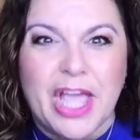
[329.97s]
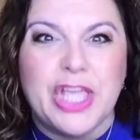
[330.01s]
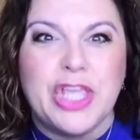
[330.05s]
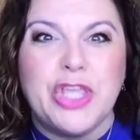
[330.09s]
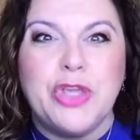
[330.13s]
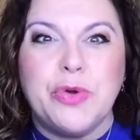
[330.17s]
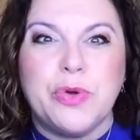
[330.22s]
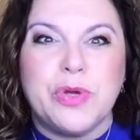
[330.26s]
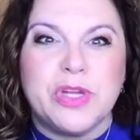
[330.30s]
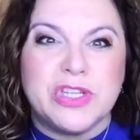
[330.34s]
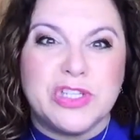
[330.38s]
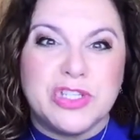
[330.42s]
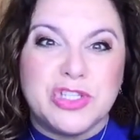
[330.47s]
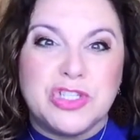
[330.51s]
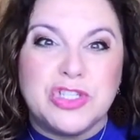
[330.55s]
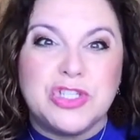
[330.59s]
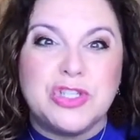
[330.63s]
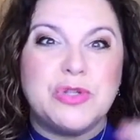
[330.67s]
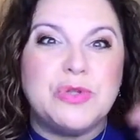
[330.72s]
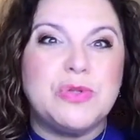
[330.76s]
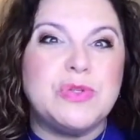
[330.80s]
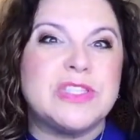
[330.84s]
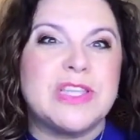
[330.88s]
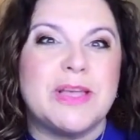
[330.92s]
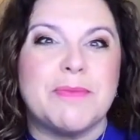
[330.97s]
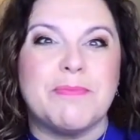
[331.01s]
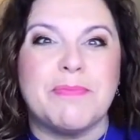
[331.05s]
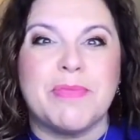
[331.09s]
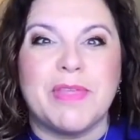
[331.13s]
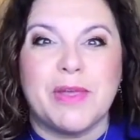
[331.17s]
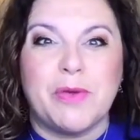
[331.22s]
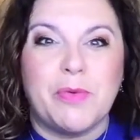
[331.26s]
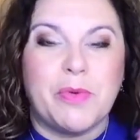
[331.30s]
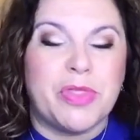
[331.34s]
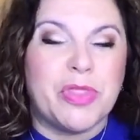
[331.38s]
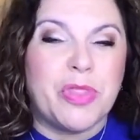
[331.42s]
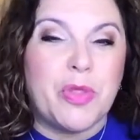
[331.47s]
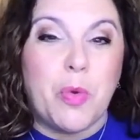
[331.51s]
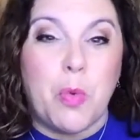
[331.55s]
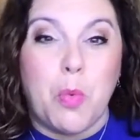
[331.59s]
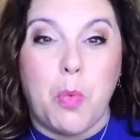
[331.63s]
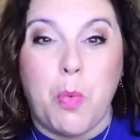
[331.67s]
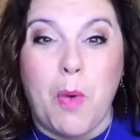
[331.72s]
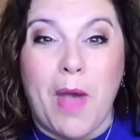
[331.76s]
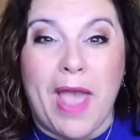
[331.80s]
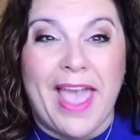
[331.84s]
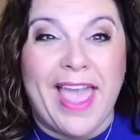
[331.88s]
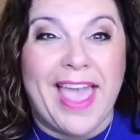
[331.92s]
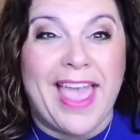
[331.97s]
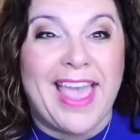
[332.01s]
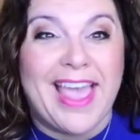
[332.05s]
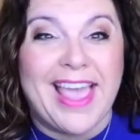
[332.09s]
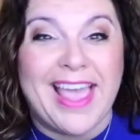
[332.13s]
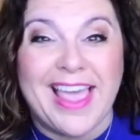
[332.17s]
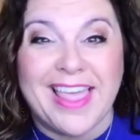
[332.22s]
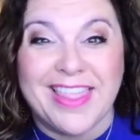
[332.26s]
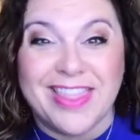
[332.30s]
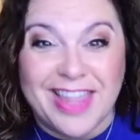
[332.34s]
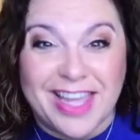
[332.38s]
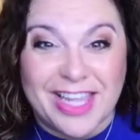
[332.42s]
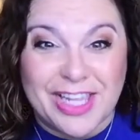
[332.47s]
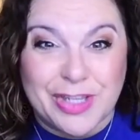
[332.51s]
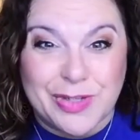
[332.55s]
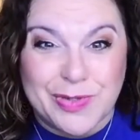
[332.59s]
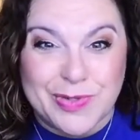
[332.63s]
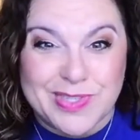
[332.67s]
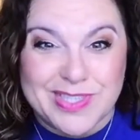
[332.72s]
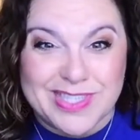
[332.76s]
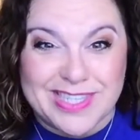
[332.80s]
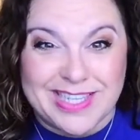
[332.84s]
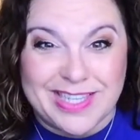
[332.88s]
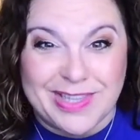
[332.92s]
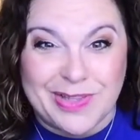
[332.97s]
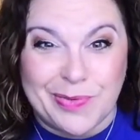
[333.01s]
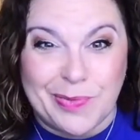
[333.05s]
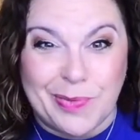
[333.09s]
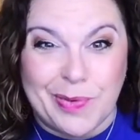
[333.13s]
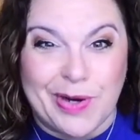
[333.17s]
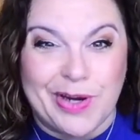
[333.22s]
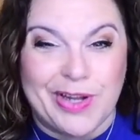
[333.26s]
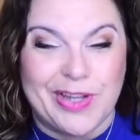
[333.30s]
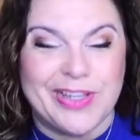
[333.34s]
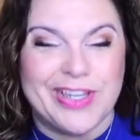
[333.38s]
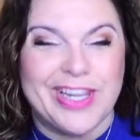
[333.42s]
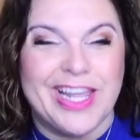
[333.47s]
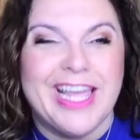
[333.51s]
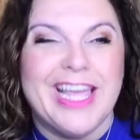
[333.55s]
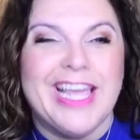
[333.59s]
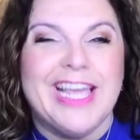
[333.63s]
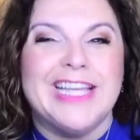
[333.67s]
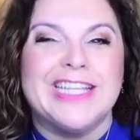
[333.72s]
You can do something with the way that you see the world.